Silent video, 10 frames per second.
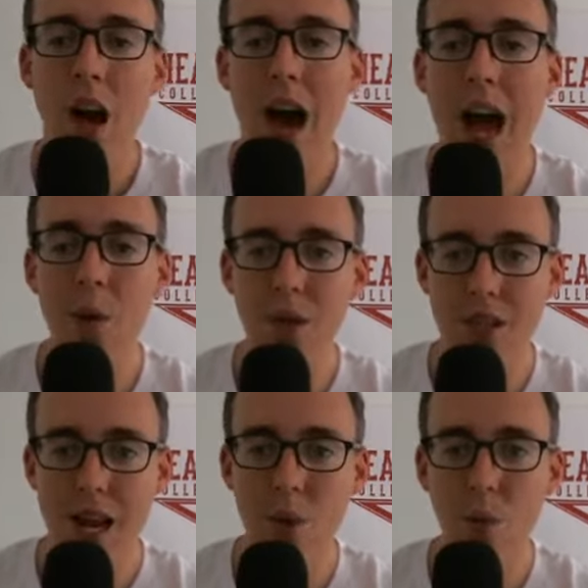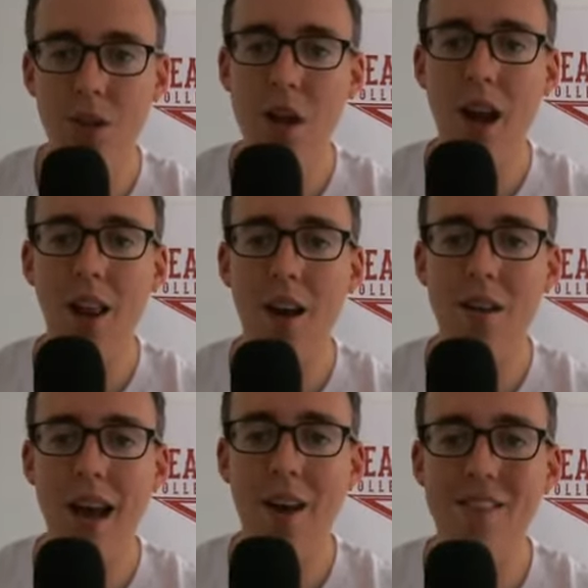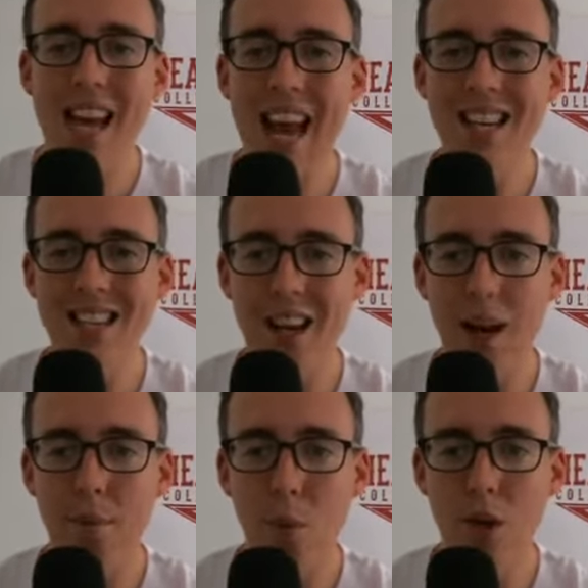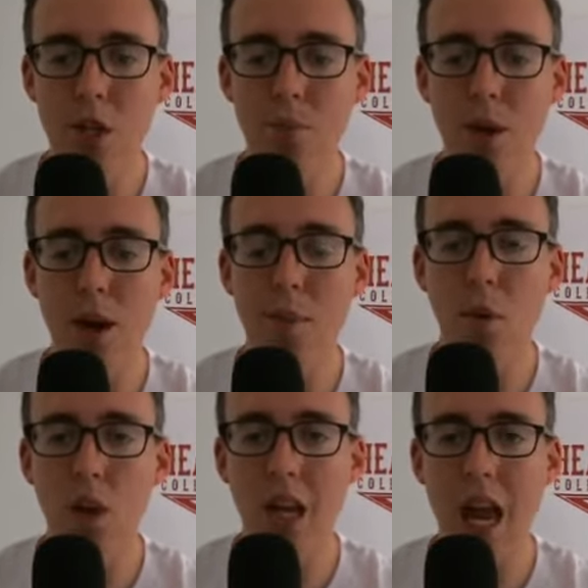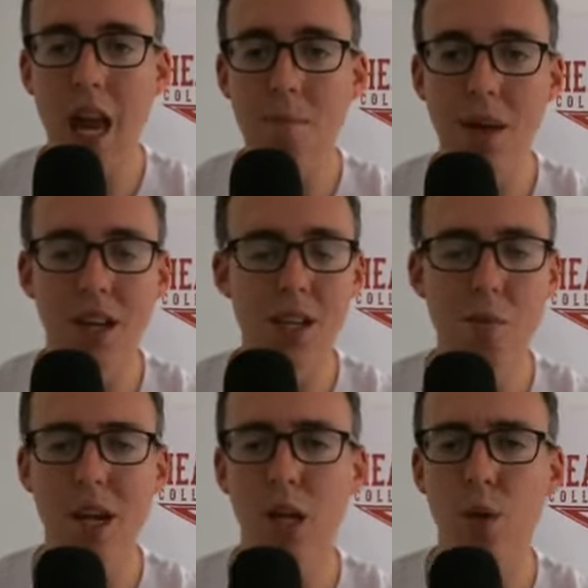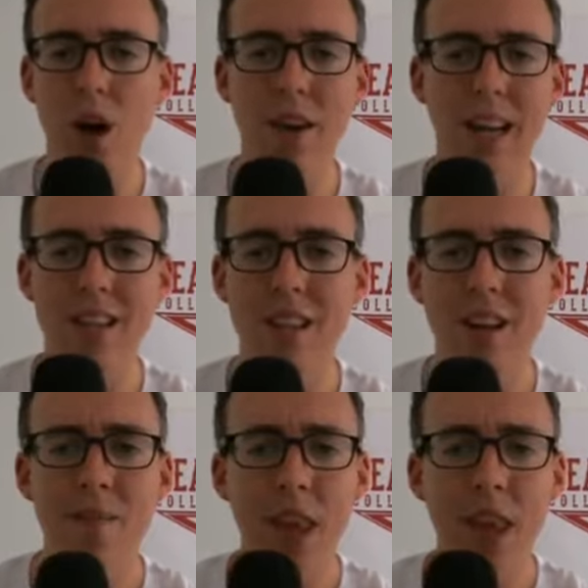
Iowa State was not allowed to have tents up, which it put up before the game, because the Big 12, I guess,